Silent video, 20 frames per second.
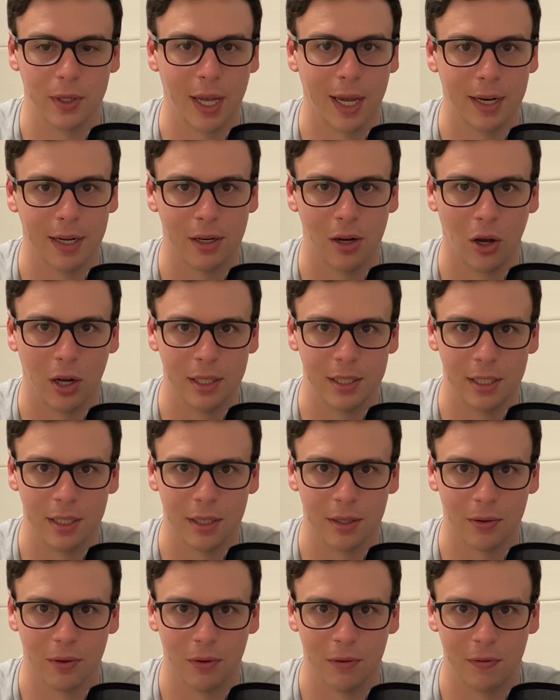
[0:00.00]
get an
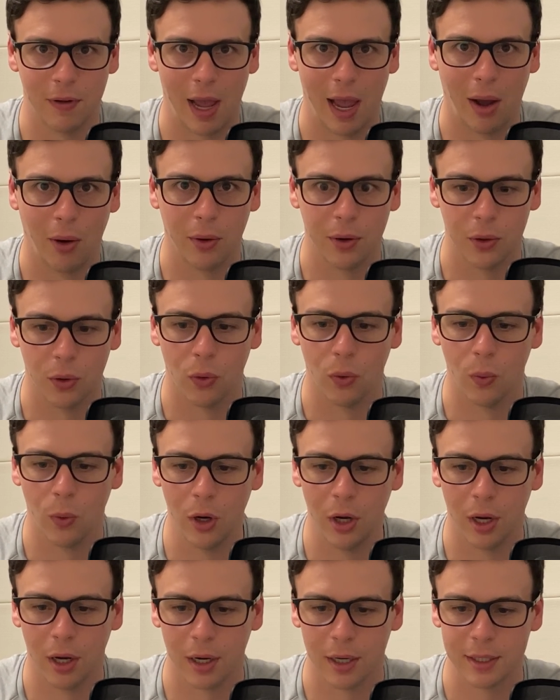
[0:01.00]
idea of how it all
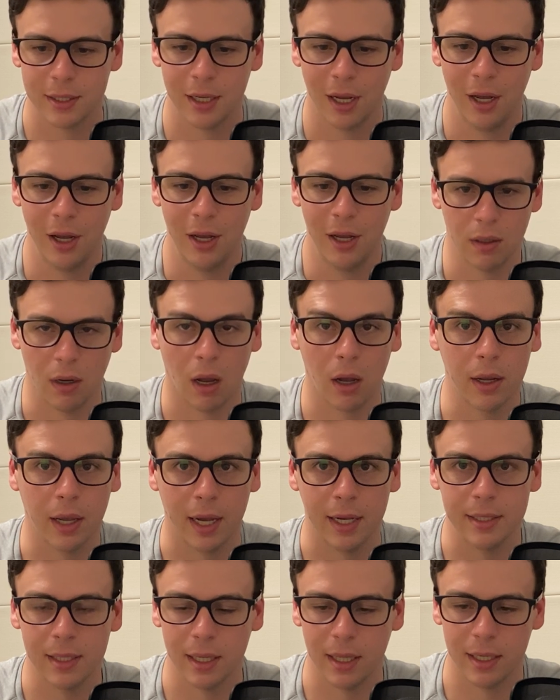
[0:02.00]
works.
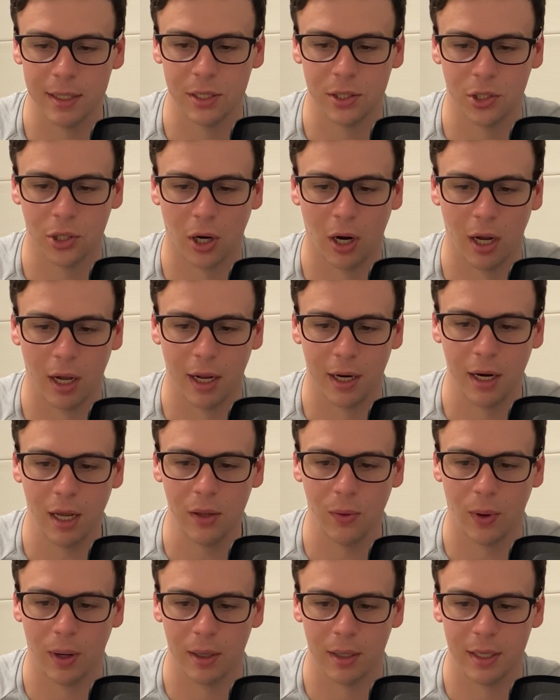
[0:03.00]
Okay, so let's try
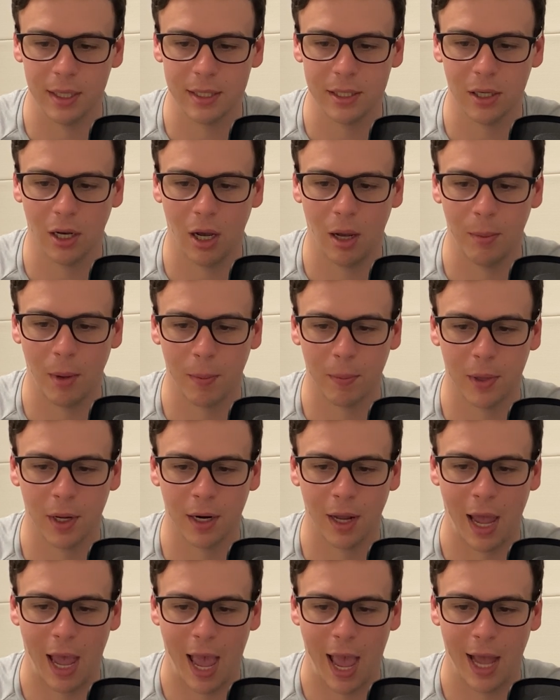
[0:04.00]
another one. This time I'm
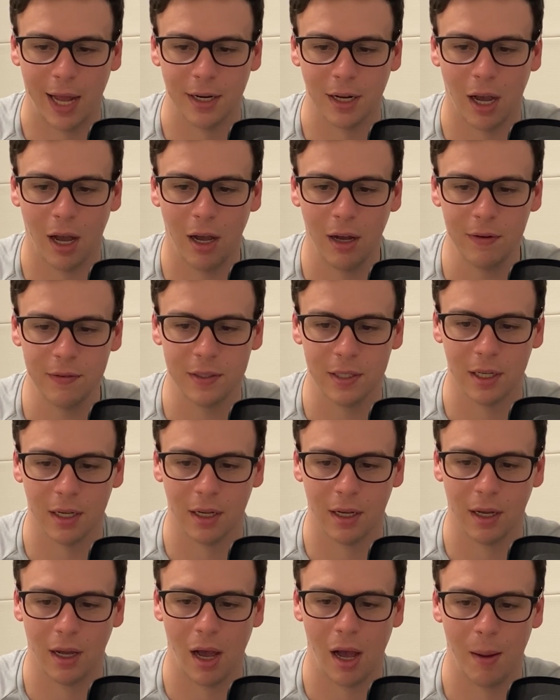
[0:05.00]
gonna add
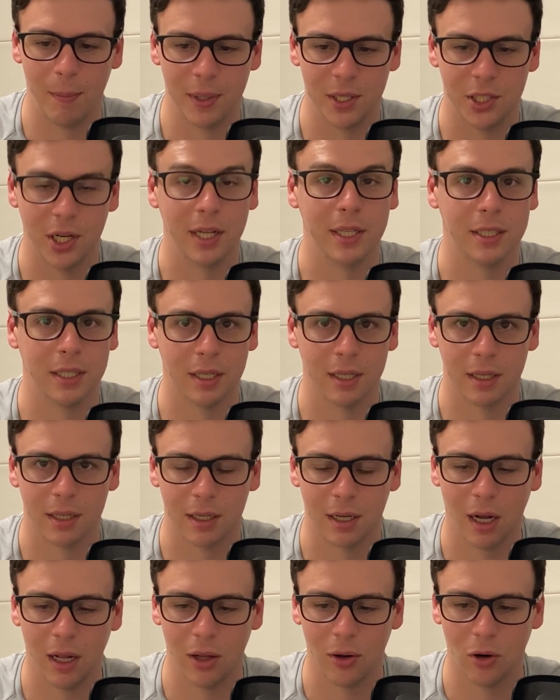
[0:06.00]
after our magenta
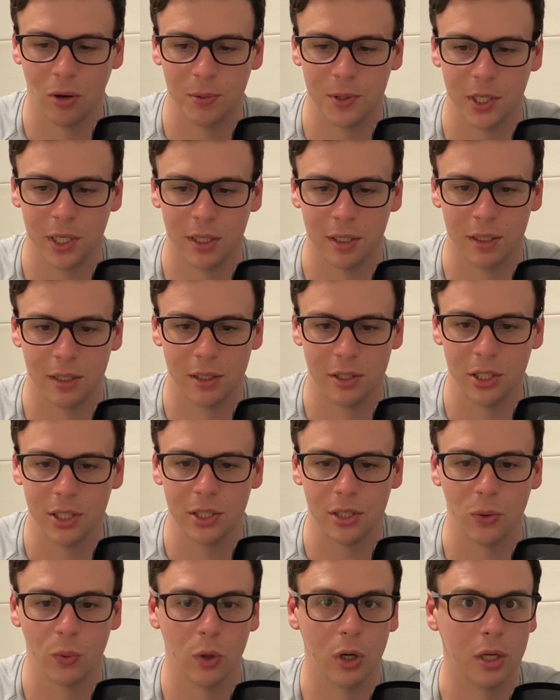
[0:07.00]
color option,
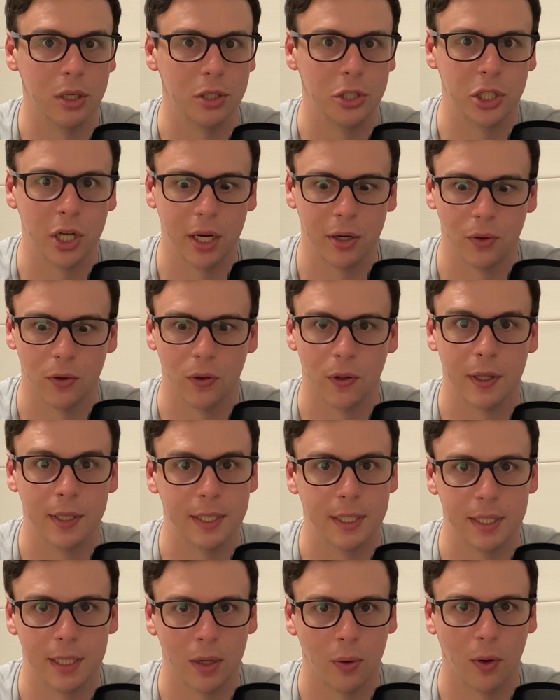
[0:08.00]
just the word general
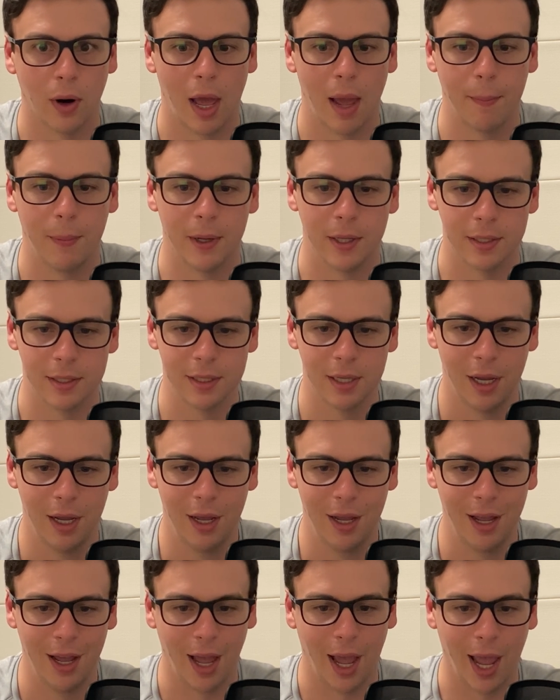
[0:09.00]
and see what happens.
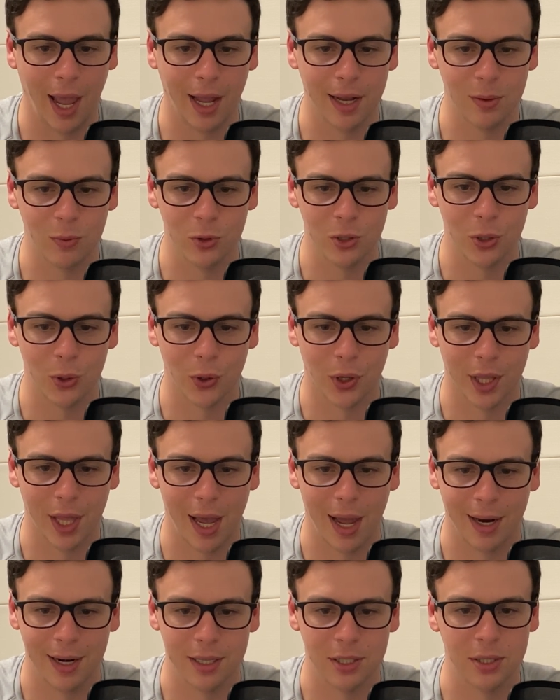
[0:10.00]
And would you look at
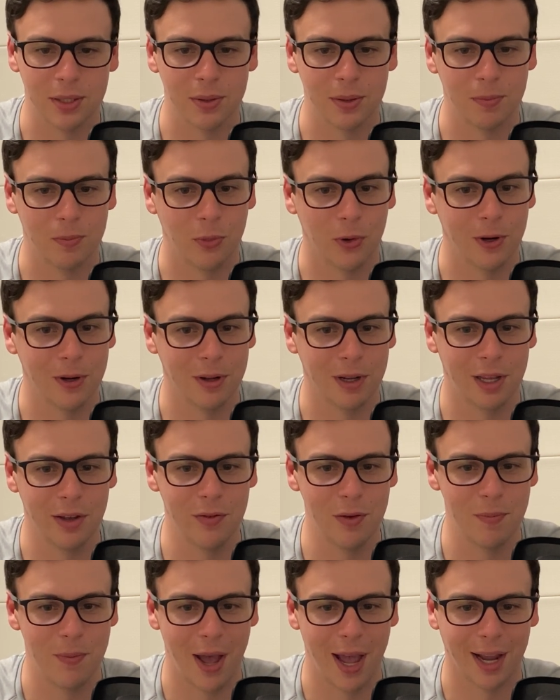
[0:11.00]
that, it's
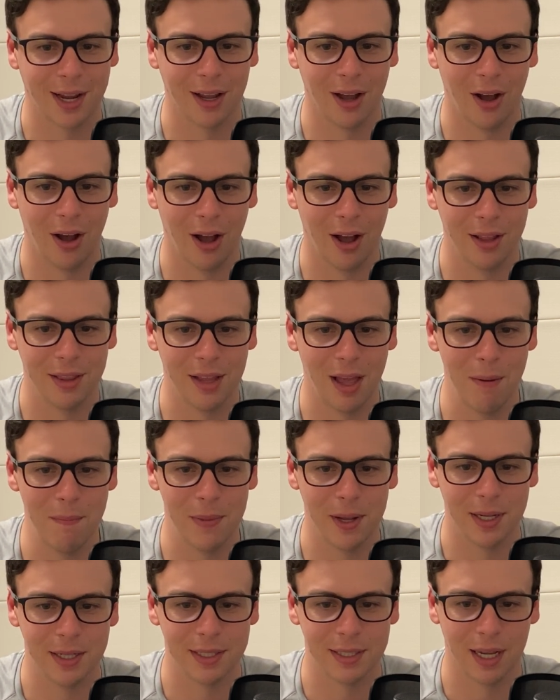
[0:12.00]
given back our
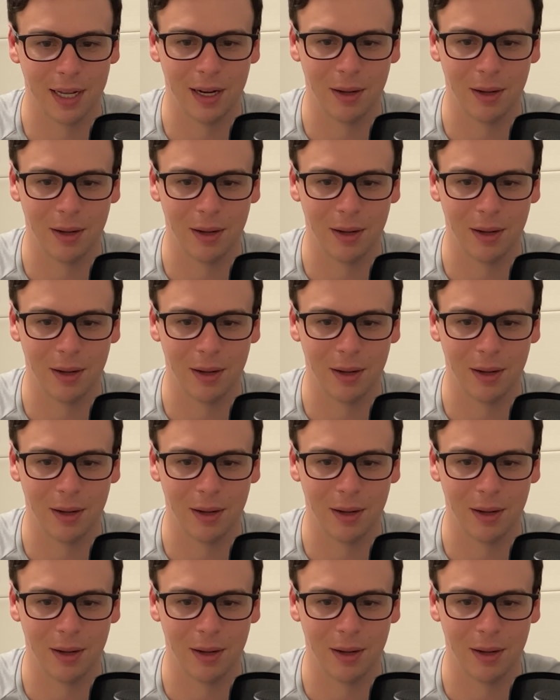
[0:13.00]
numbers and